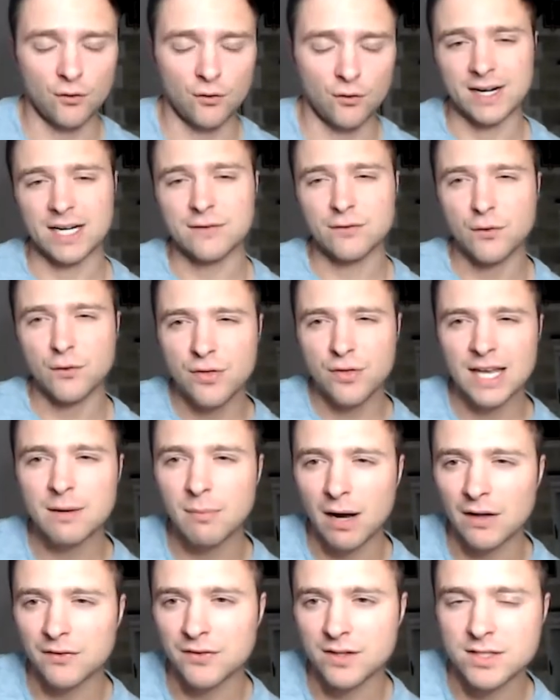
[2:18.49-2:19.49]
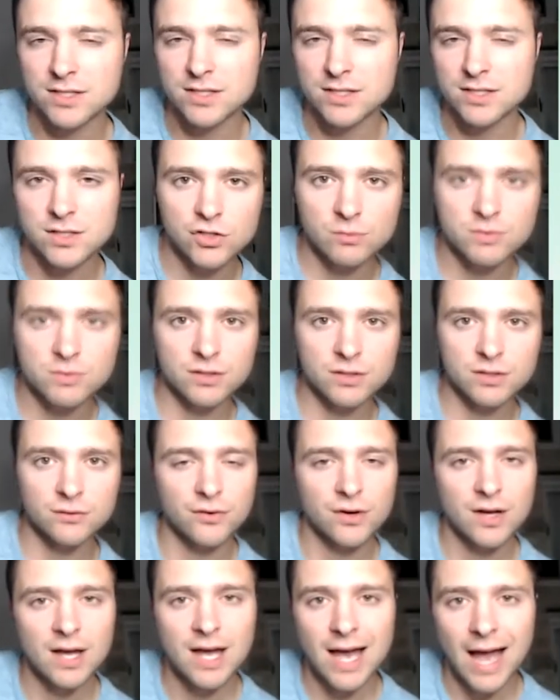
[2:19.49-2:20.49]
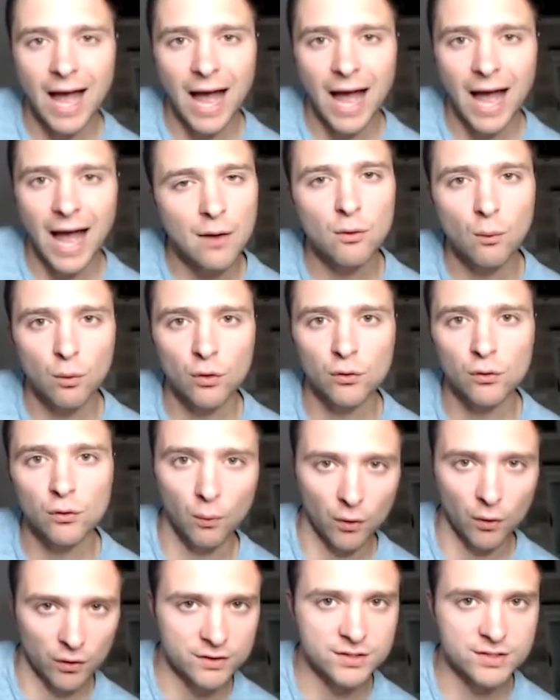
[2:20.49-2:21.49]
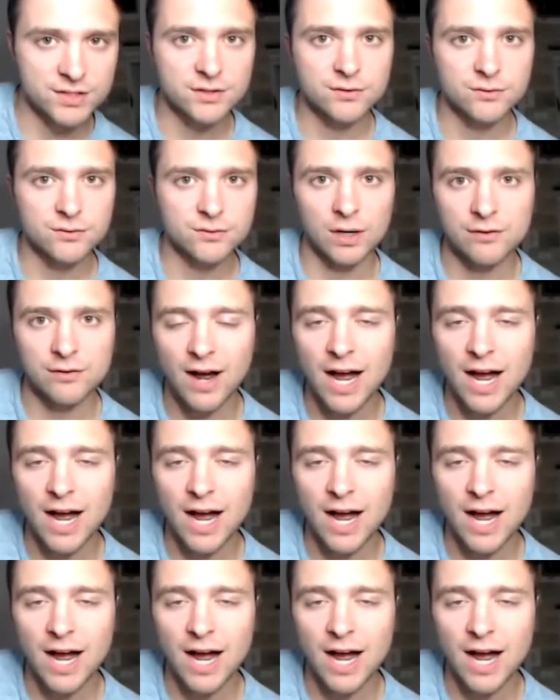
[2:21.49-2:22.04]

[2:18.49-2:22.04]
Right? And if you think about this in terms of how the world works, right?